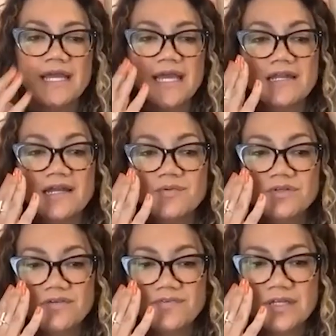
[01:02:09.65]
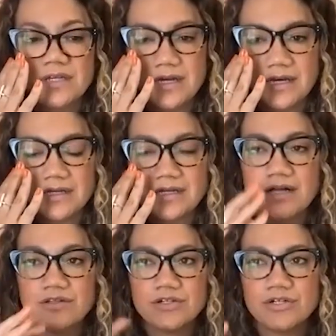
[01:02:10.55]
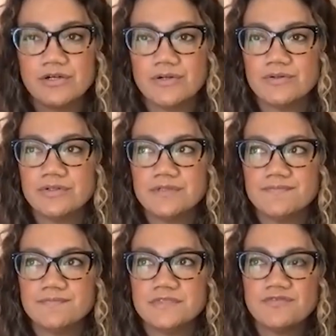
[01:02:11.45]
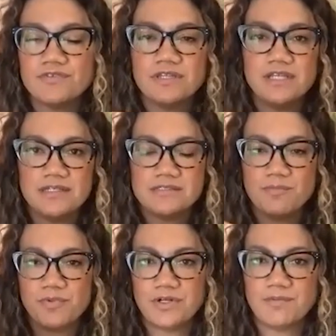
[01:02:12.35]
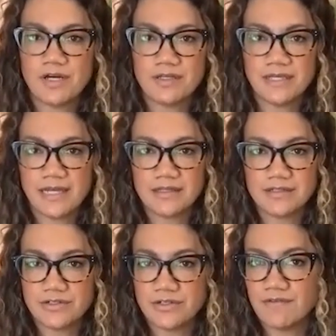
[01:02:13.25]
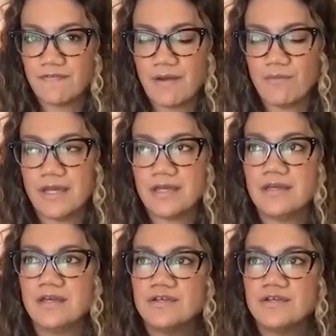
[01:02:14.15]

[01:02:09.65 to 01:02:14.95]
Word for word: and I will even uh, color code different things and put them on the calendar that way.